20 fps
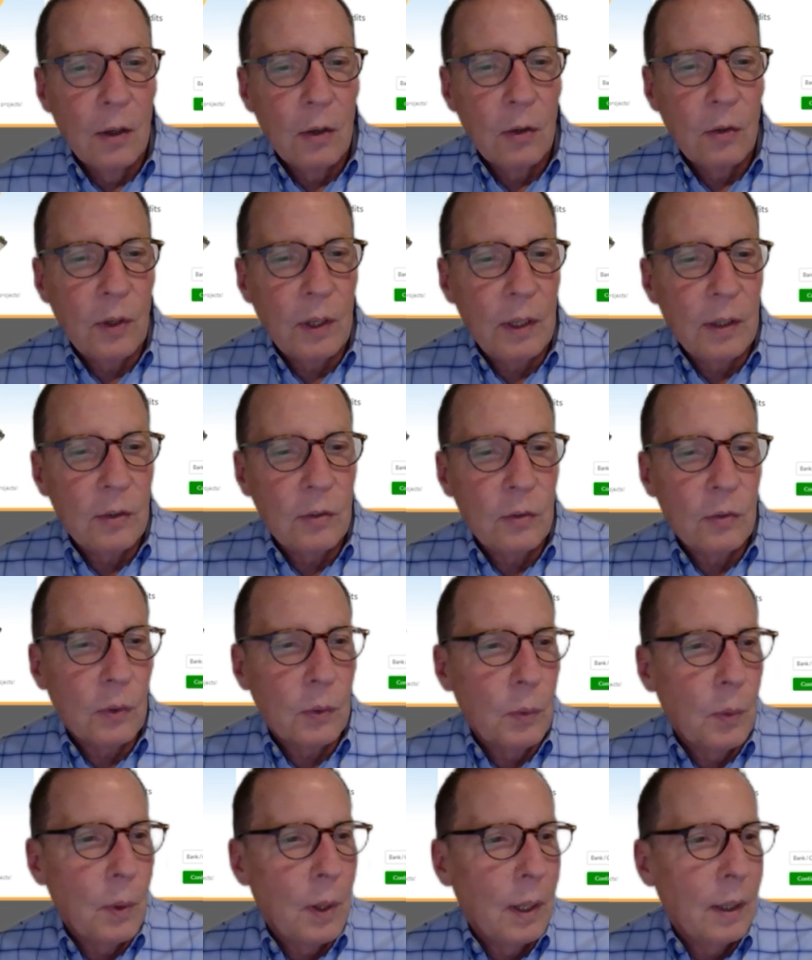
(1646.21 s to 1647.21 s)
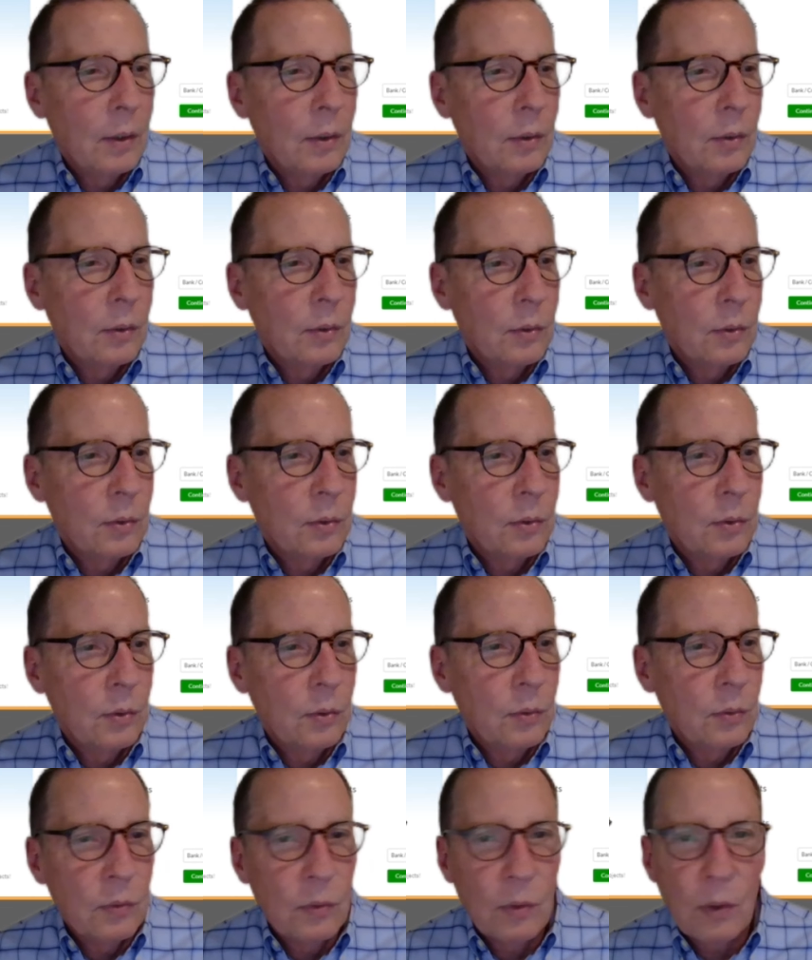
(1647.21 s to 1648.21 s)
credits required to
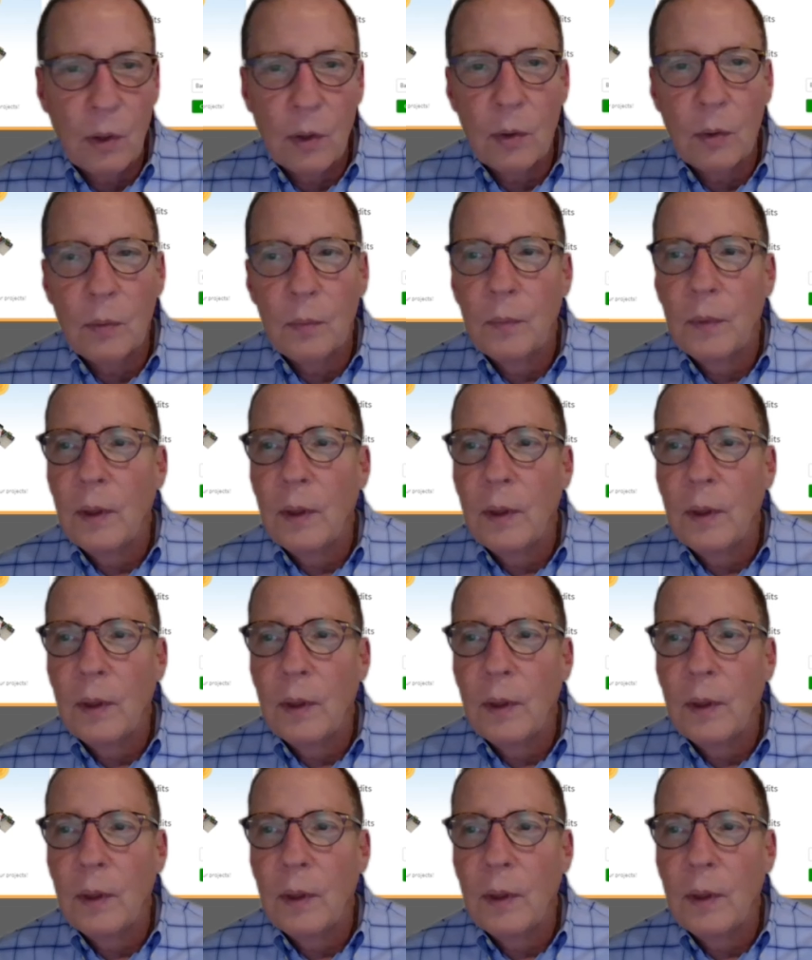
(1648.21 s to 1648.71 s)
do so,